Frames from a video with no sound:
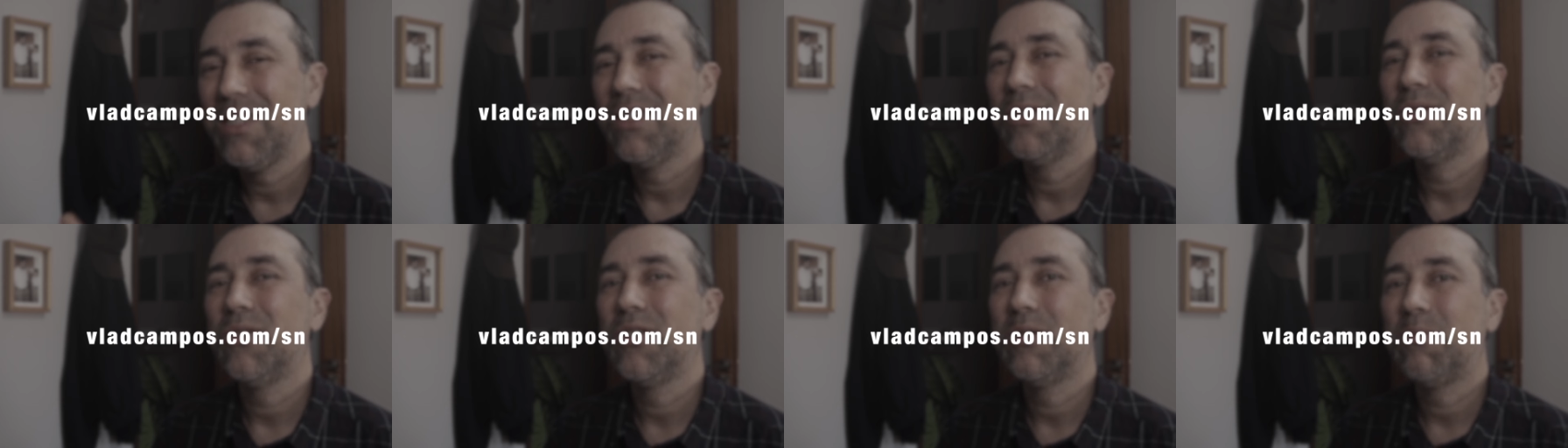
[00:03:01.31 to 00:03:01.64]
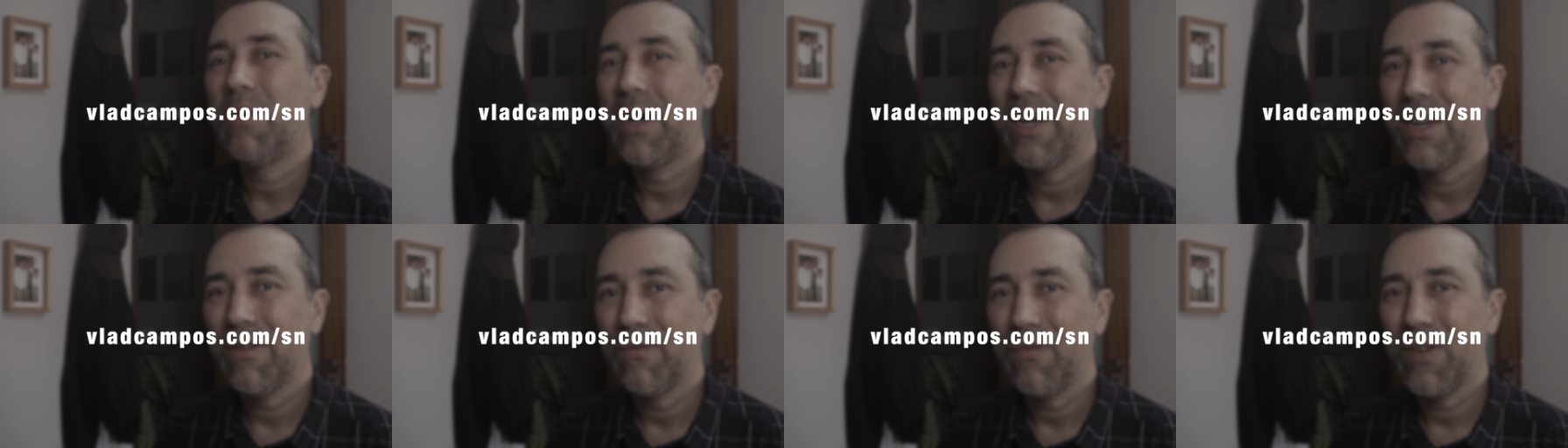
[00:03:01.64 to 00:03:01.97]
use
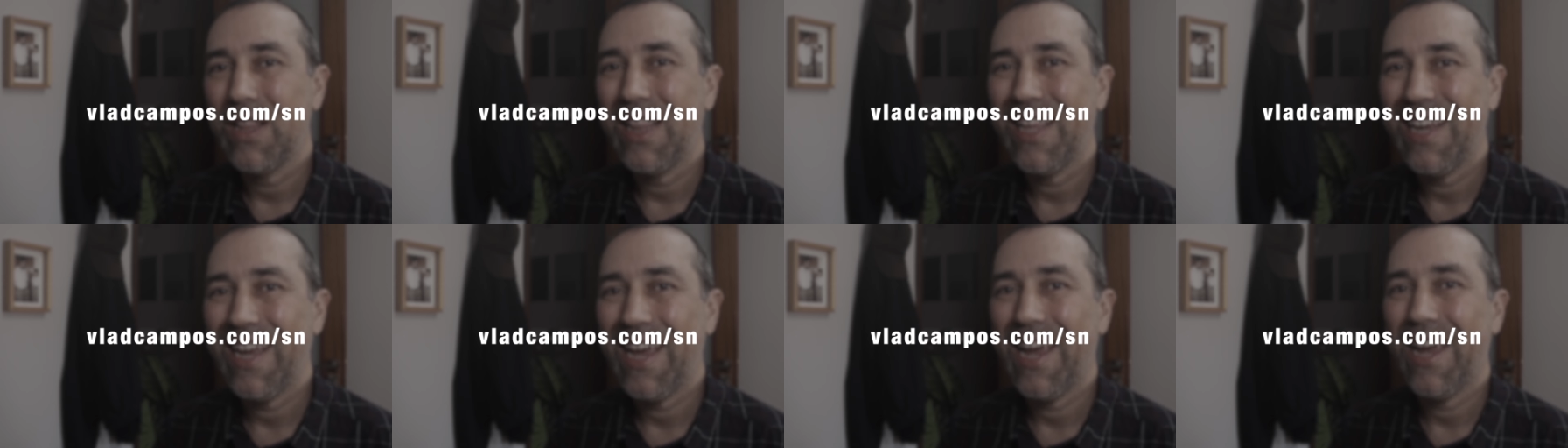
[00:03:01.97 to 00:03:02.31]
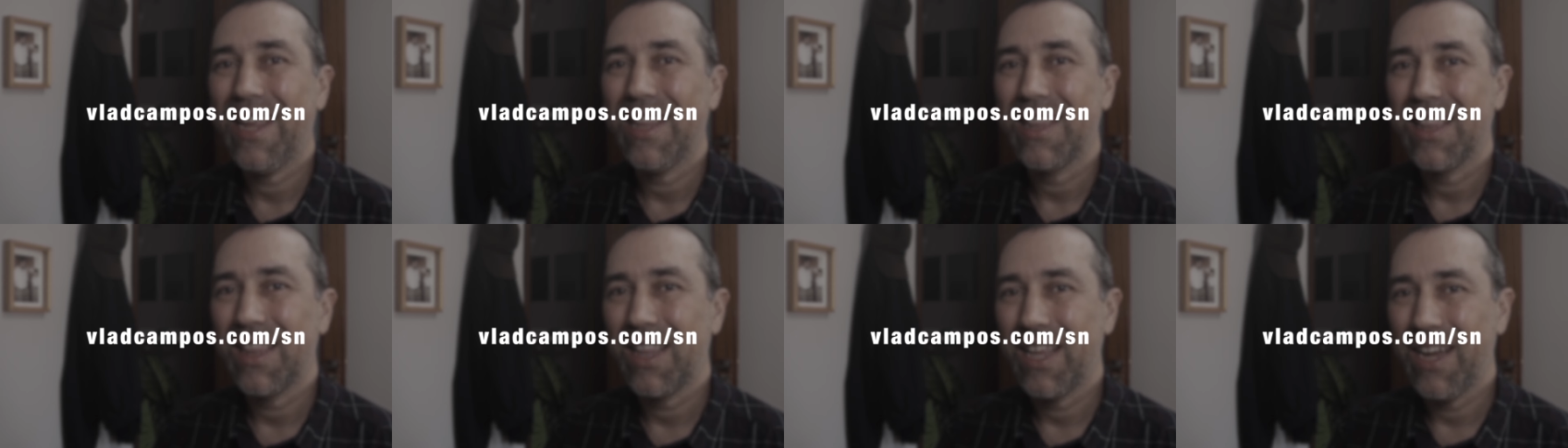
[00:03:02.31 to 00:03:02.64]
my
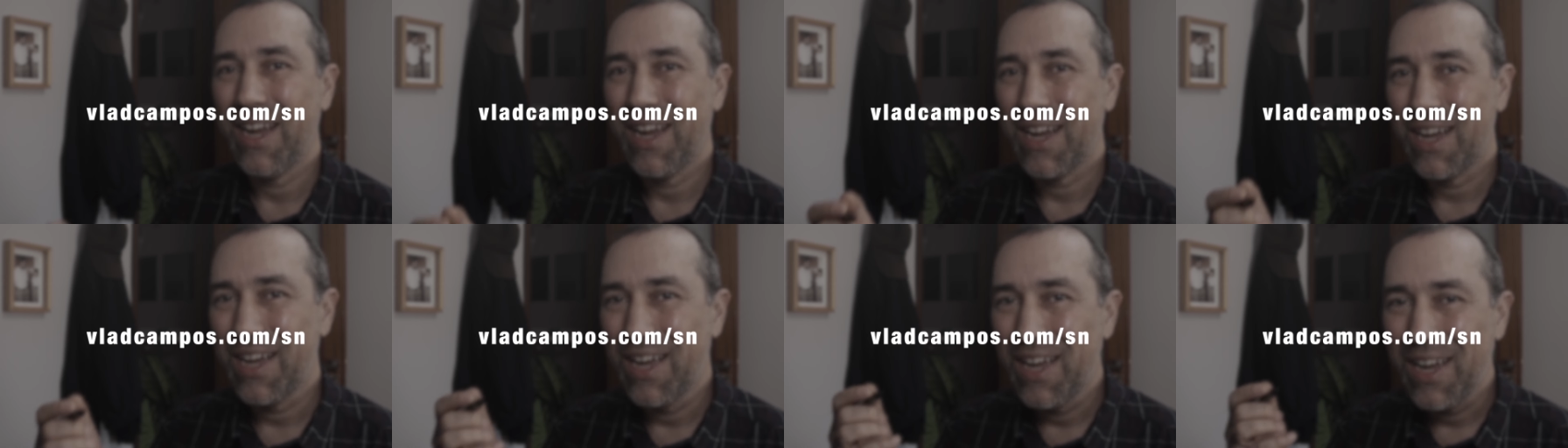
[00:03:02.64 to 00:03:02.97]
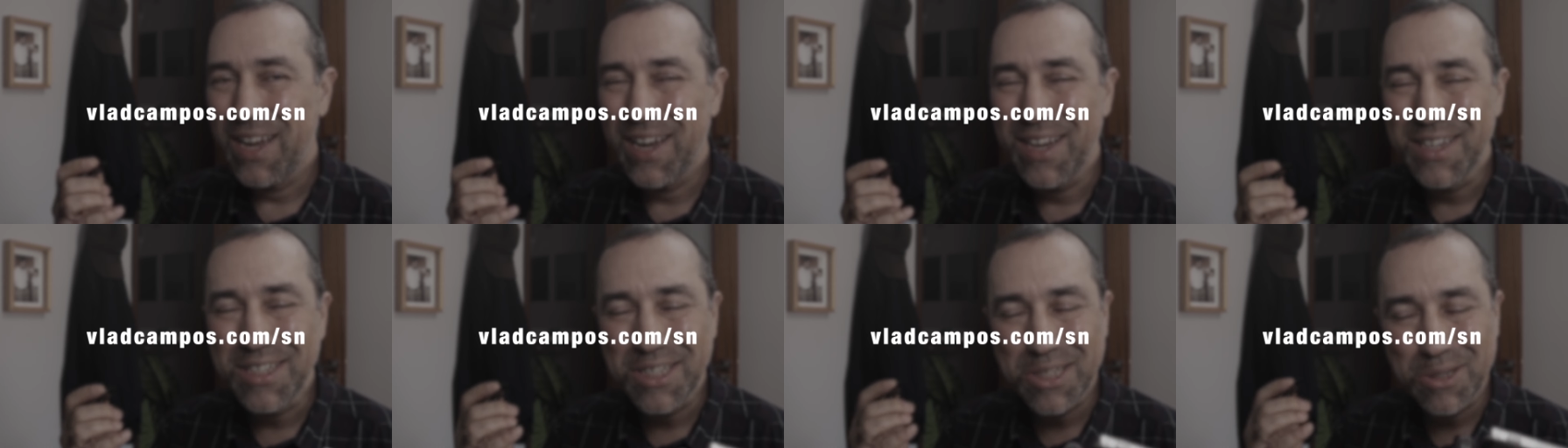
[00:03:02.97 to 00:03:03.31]
affiliate link.
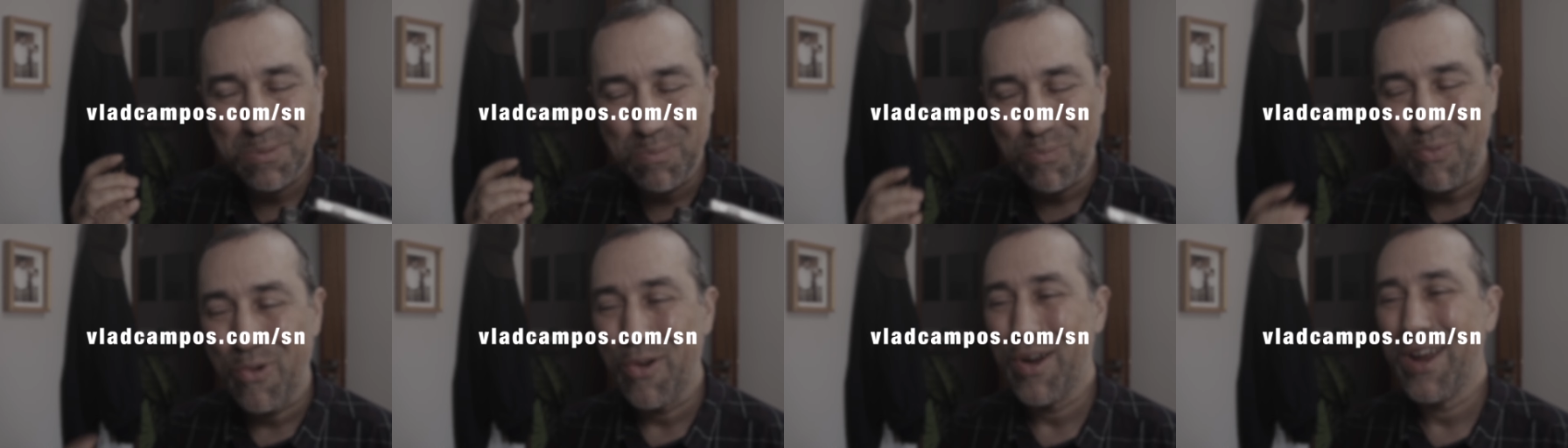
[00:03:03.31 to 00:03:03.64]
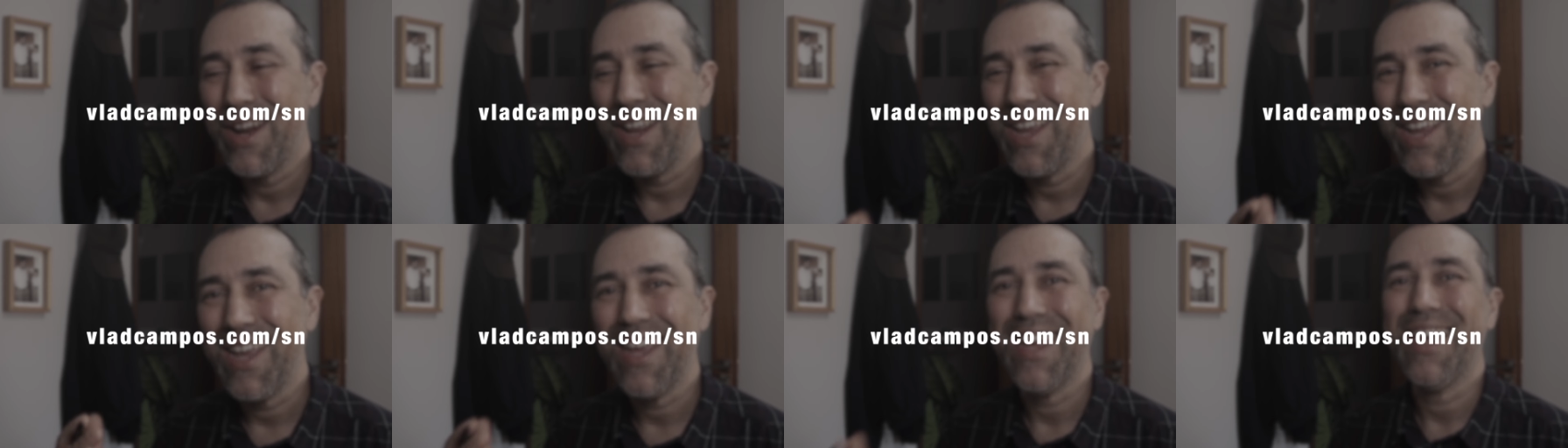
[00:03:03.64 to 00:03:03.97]
It's
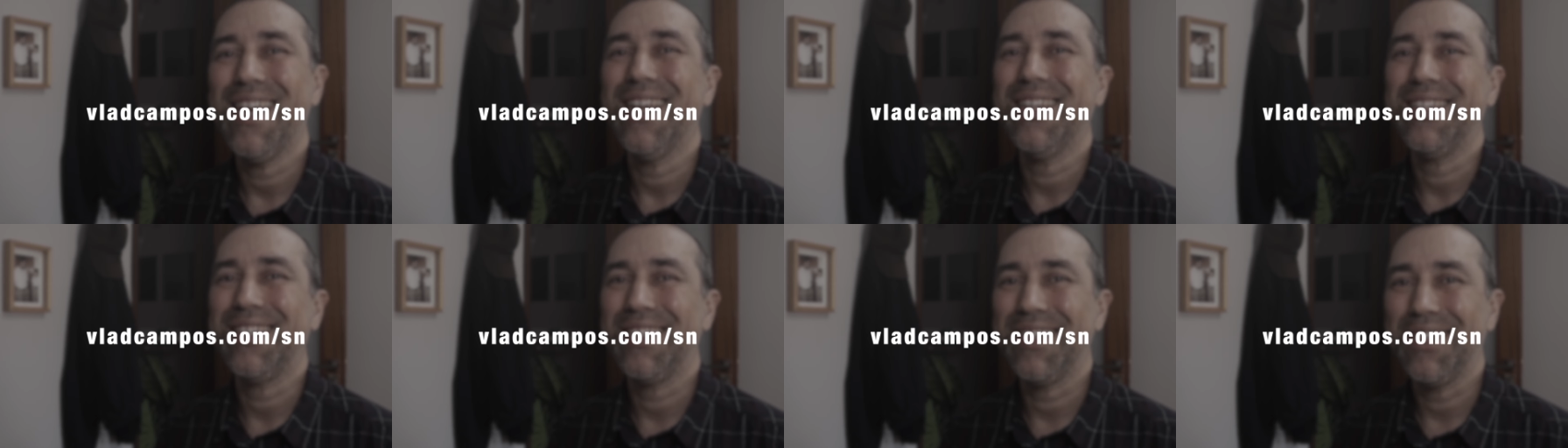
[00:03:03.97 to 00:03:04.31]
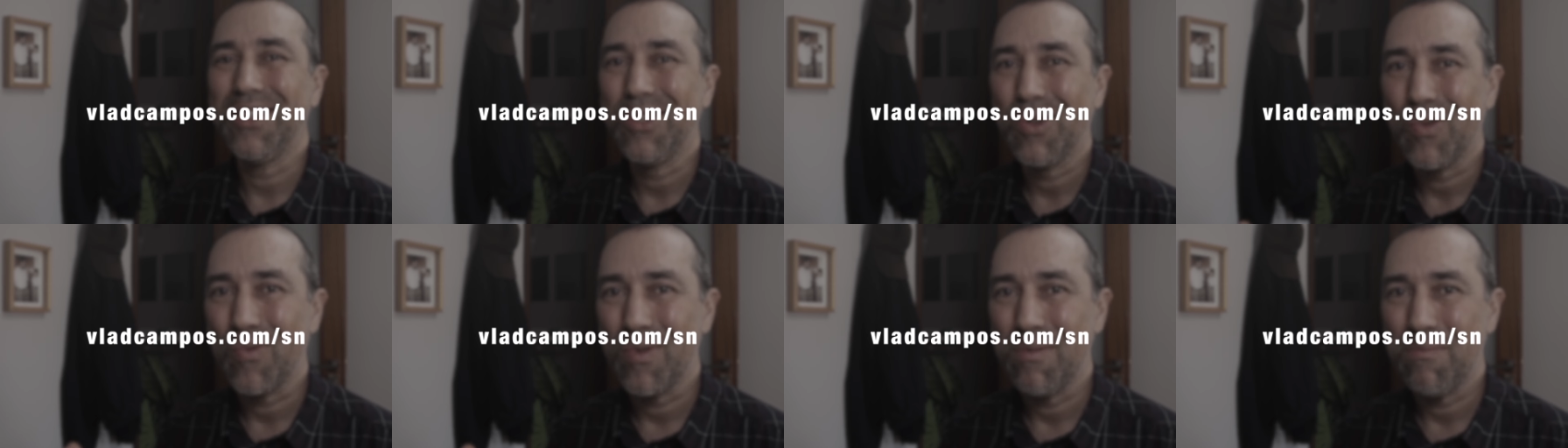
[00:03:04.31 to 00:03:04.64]
pretty easy
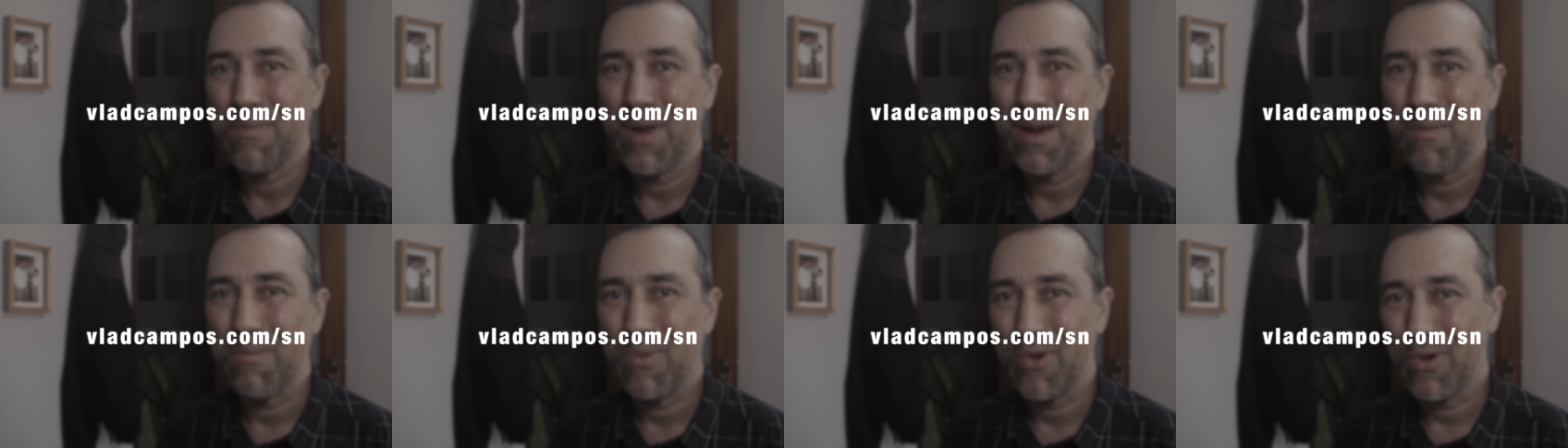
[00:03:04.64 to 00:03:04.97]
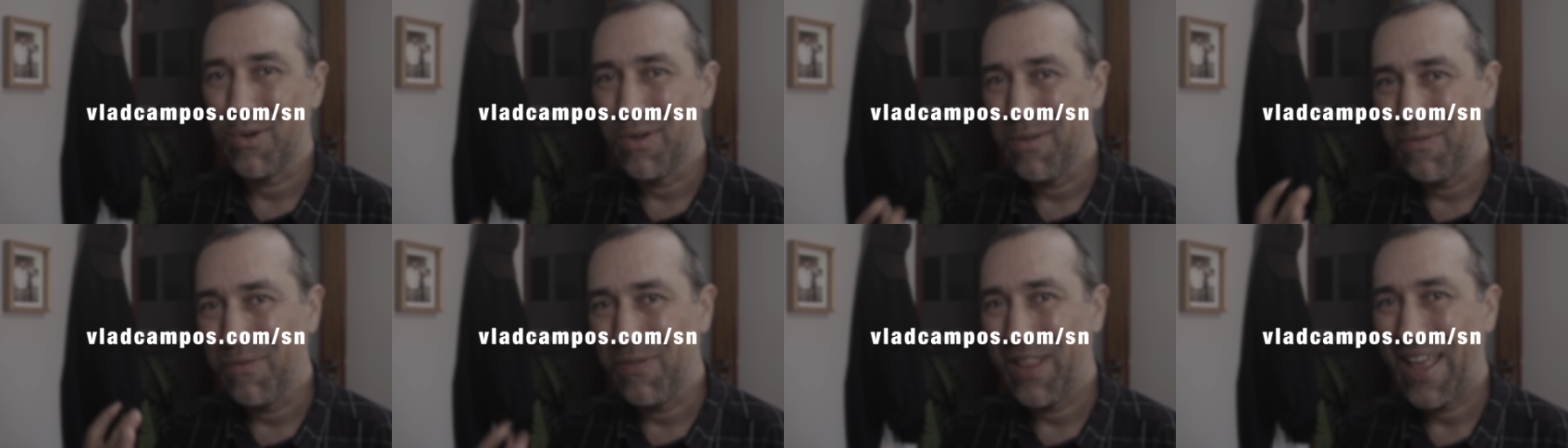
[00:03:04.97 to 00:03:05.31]
to remember,